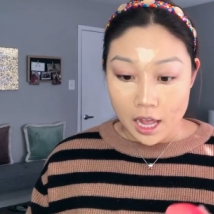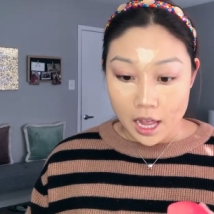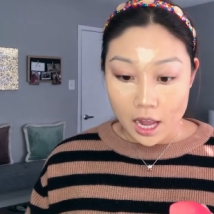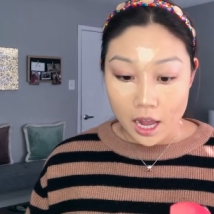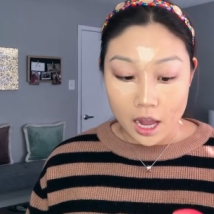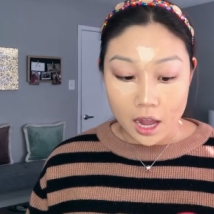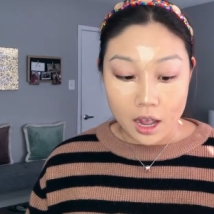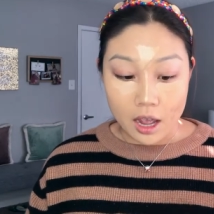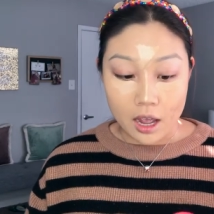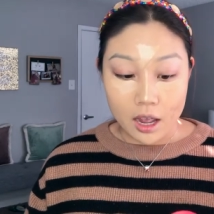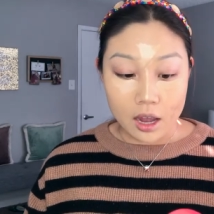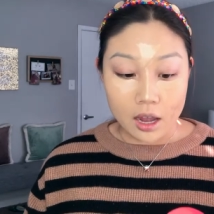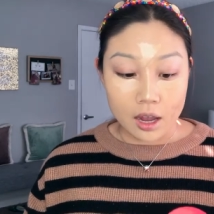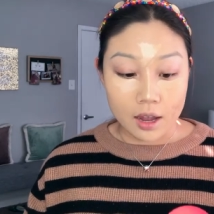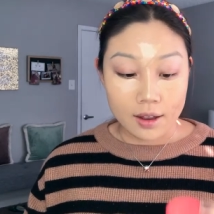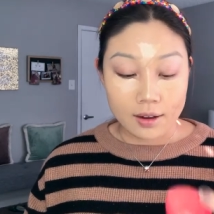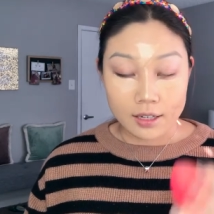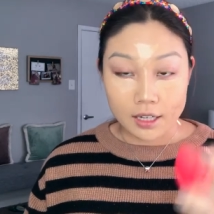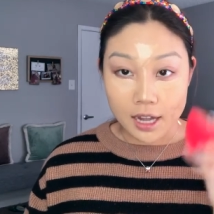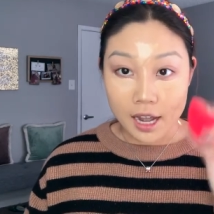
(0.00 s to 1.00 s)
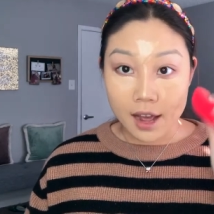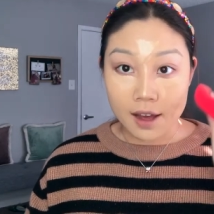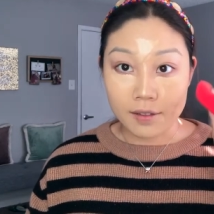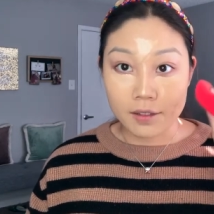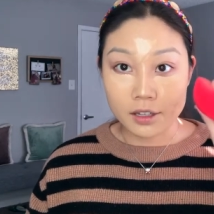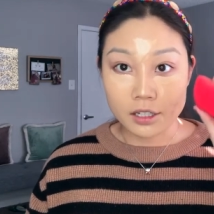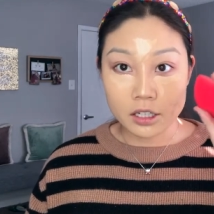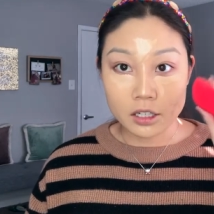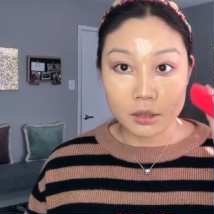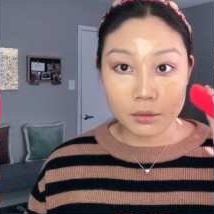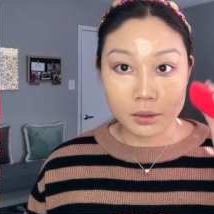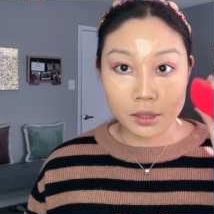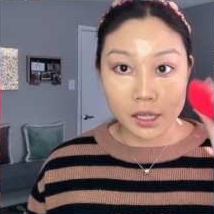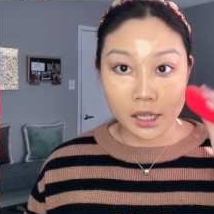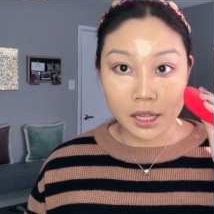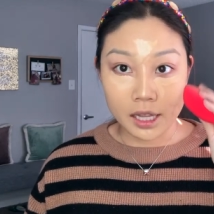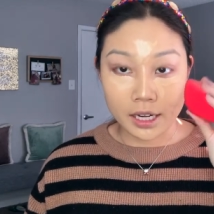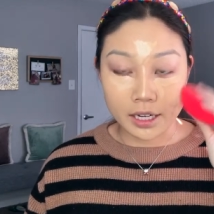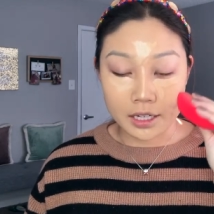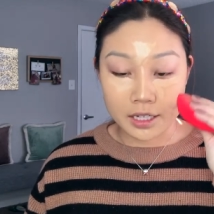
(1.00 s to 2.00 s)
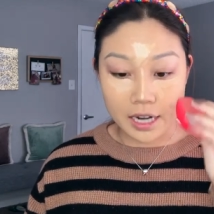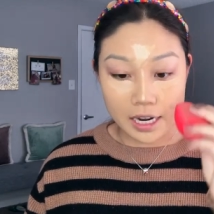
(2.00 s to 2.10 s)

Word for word: And yeah, this is a really like